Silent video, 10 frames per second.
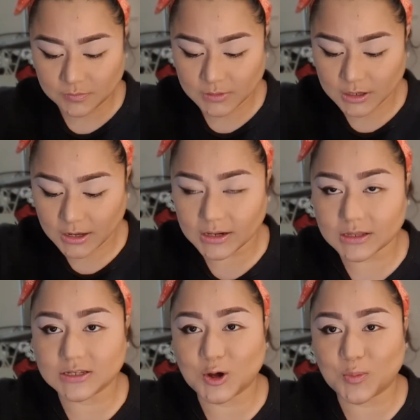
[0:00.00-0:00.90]
Okay,
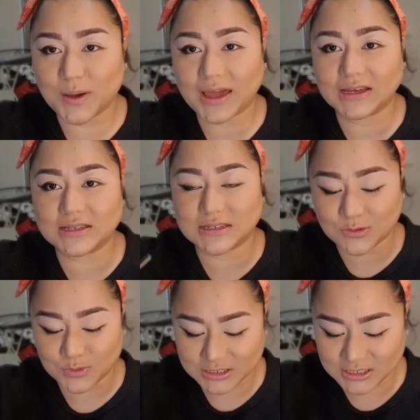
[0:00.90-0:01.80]
let's go back and see
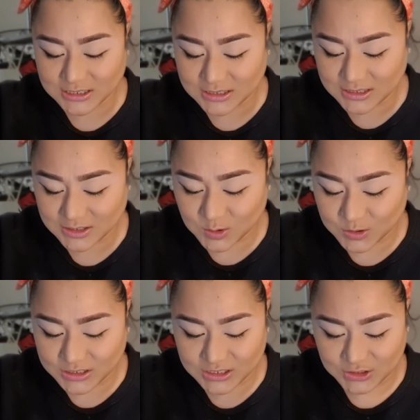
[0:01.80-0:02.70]
what she's
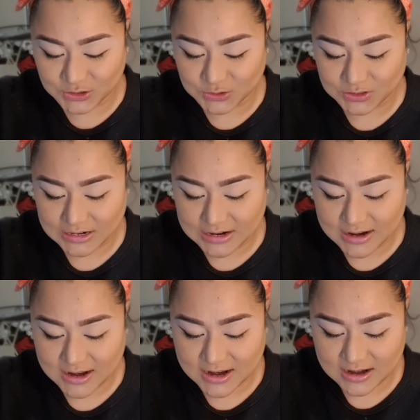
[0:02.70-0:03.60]
going to do
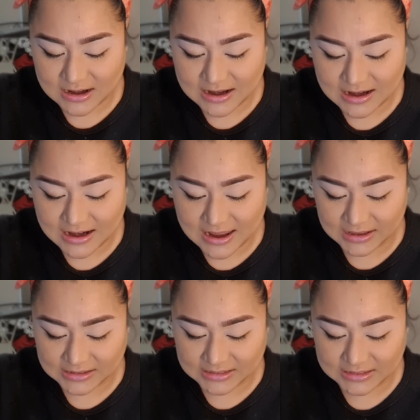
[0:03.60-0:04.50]

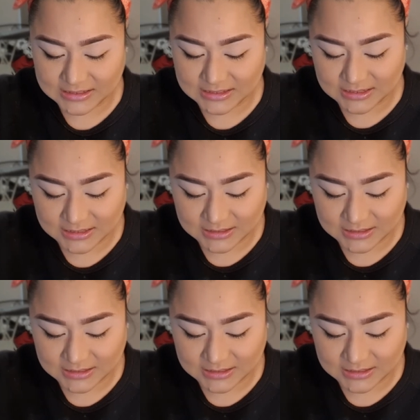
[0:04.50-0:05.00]
next.